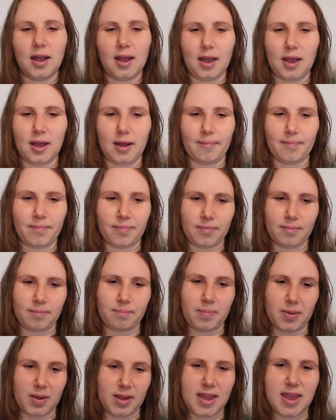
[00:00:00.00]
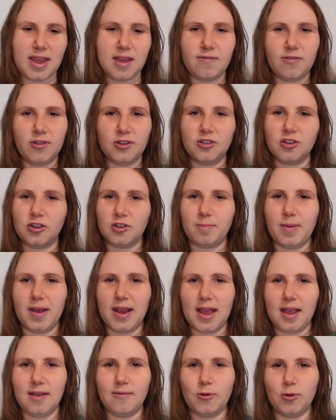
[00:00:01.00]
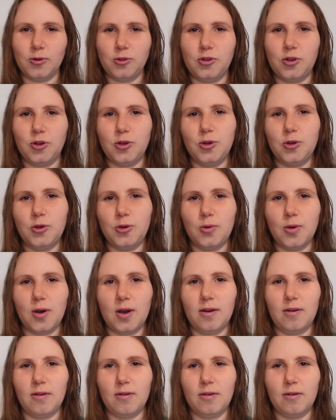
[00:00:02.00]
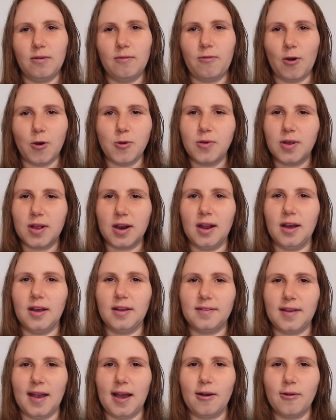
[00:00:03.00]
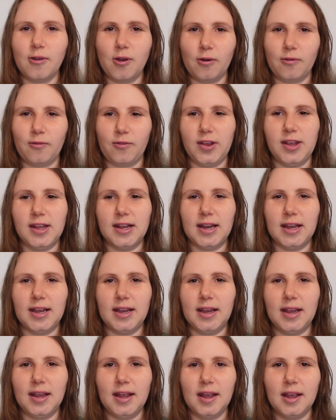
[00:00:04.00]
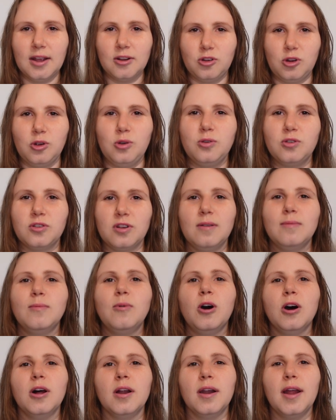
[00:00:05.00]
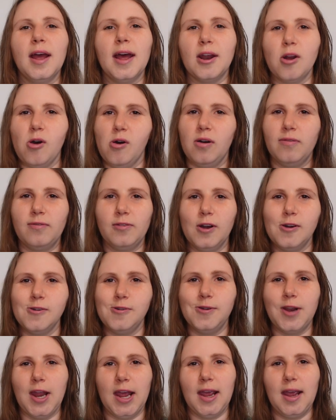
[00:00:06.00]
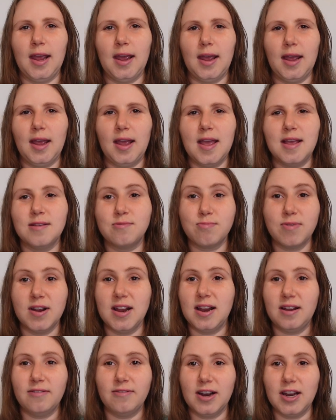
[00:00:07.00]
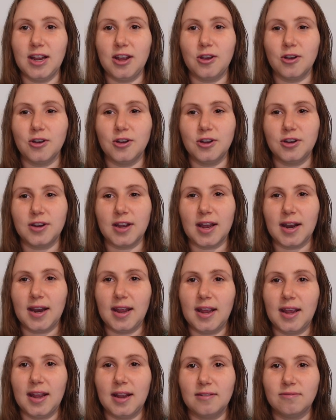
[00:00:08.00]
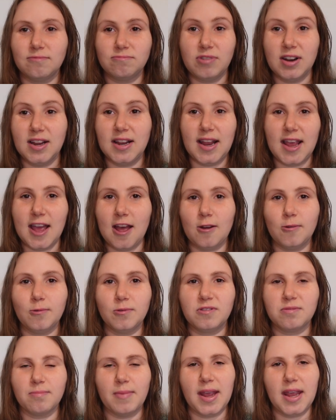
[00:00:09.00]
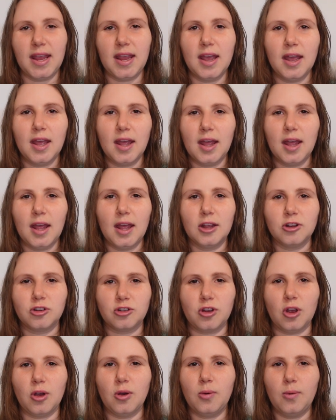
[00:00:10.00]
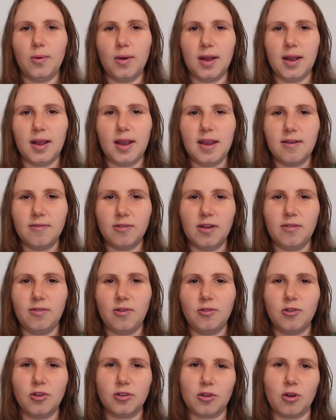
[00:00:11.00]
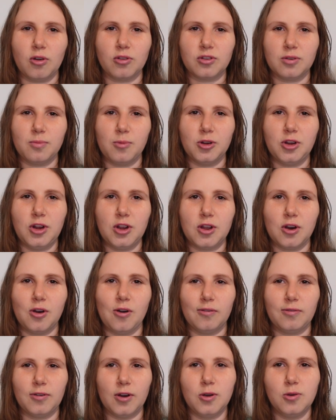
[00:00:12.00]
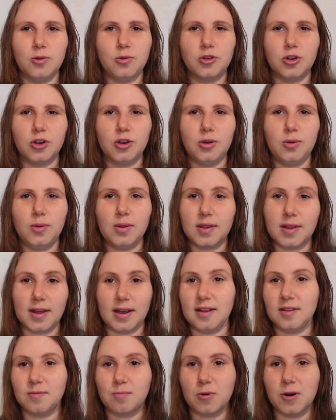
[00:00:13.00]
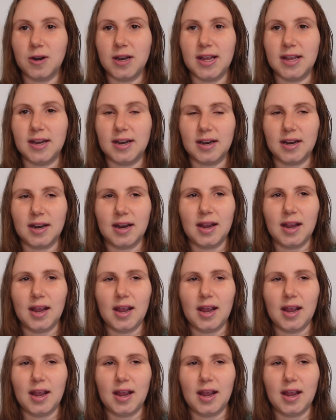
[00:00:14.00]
But even just being able to vocalise how you're feeling to someone and offload it is really, really good, and it really helped me. So even if you just got someone you can offload to, that is brilliant.